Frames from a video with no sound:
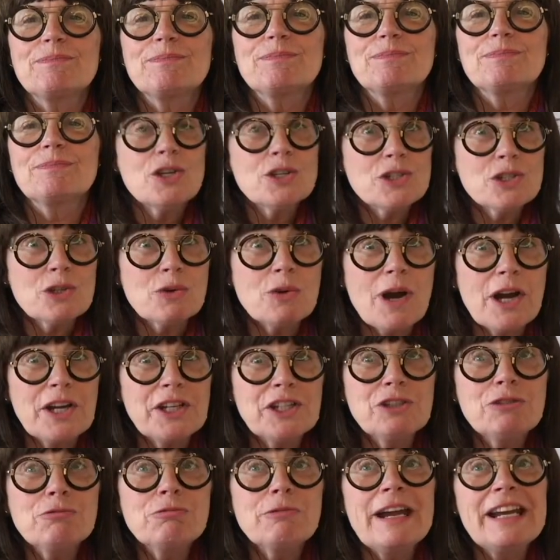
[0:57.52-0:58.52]
So are
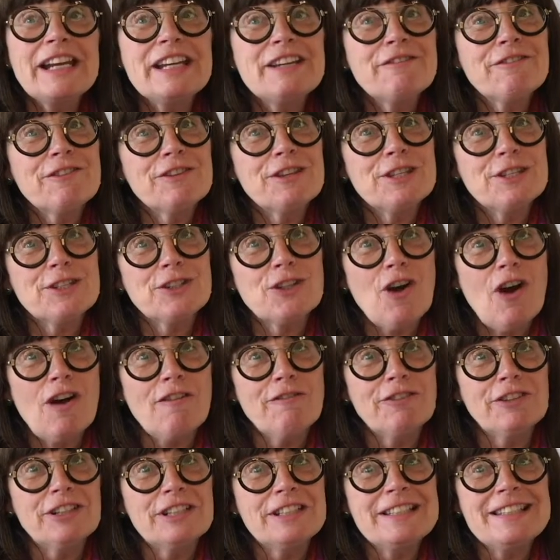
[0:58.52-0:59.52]
you ready for this
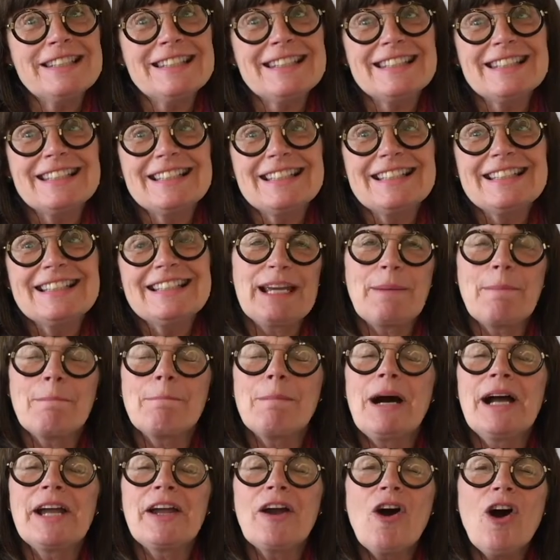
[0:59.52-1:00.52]
confidence?
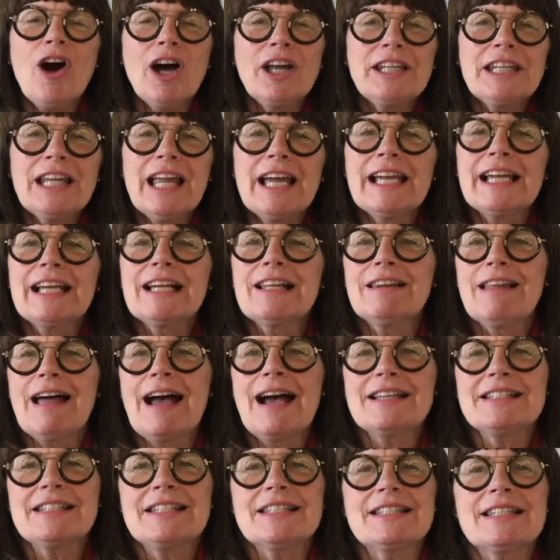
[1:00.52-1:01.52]
My online
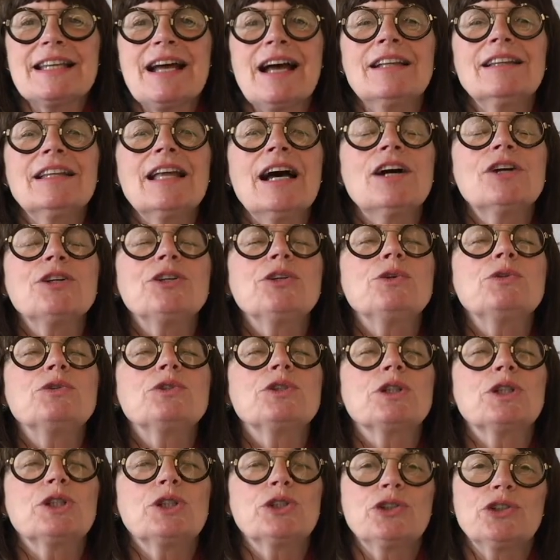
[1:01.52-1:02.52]
classes allow you
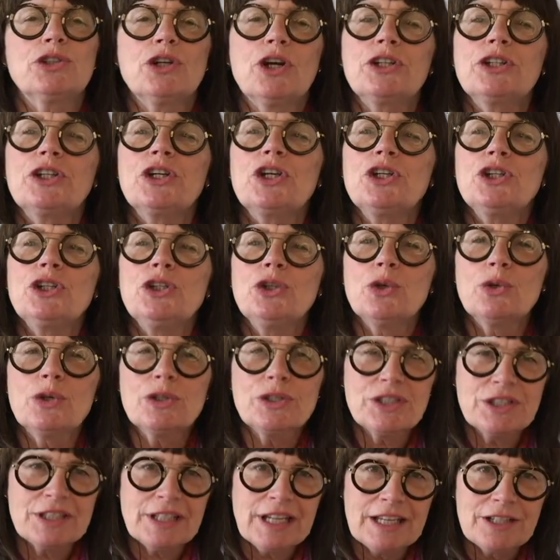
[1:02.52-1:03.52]
to learn on your
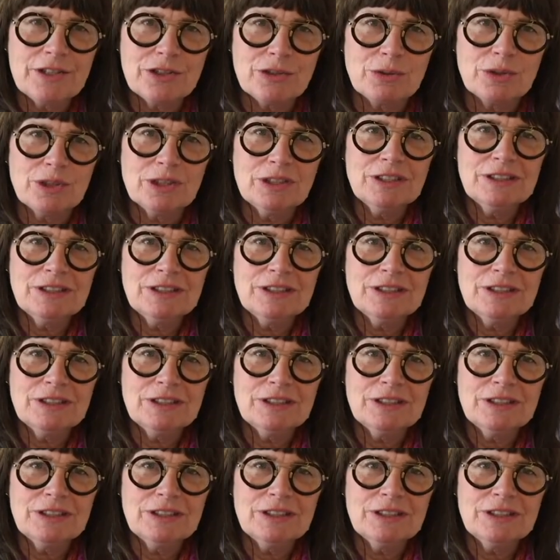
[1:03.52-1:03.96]
schedule